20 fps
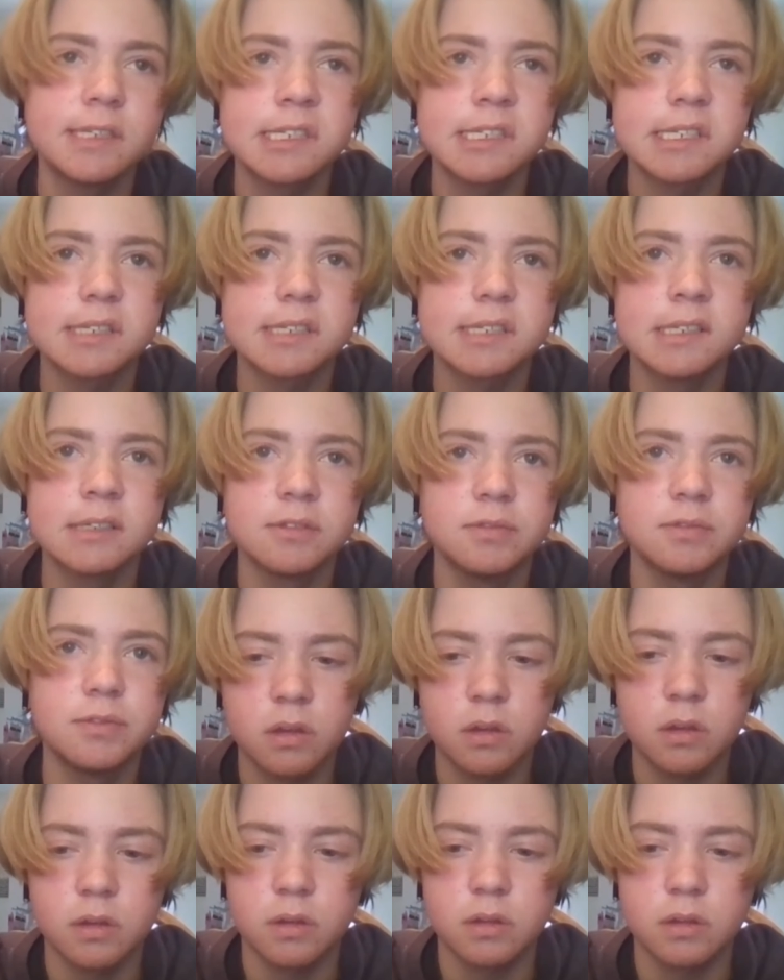just
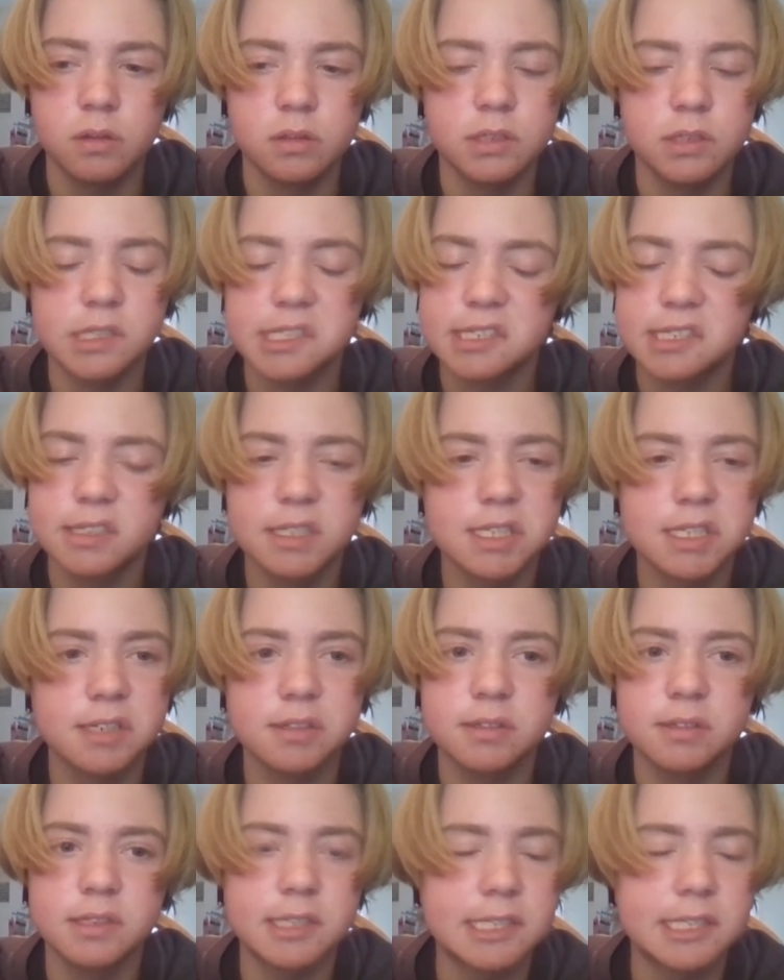because I
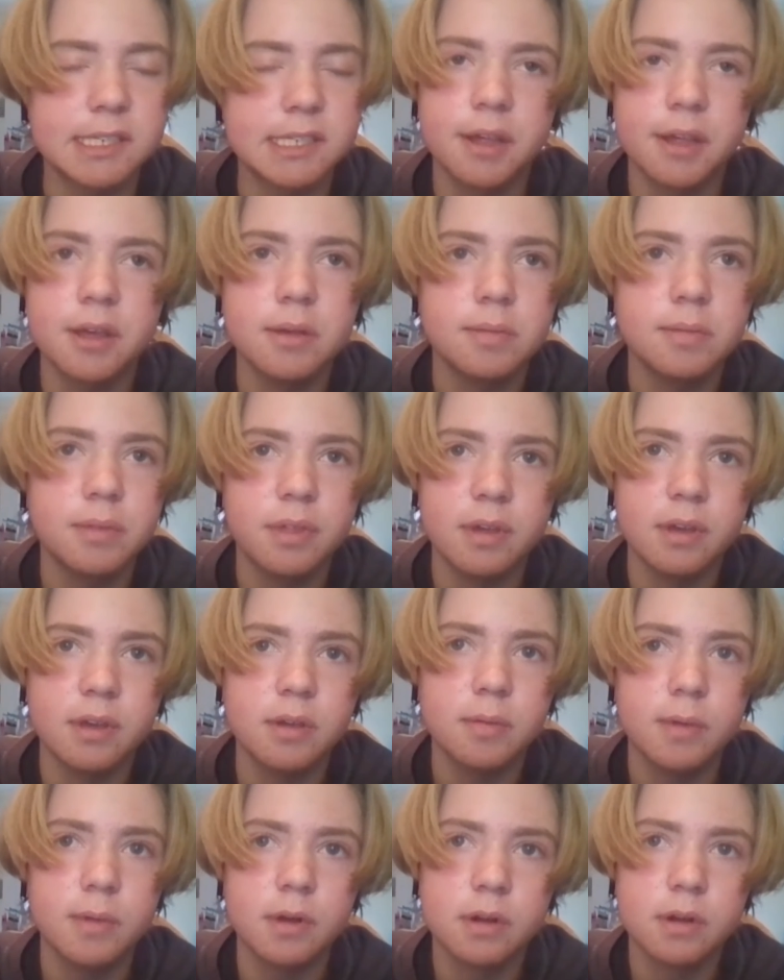couldn't sleep thinking about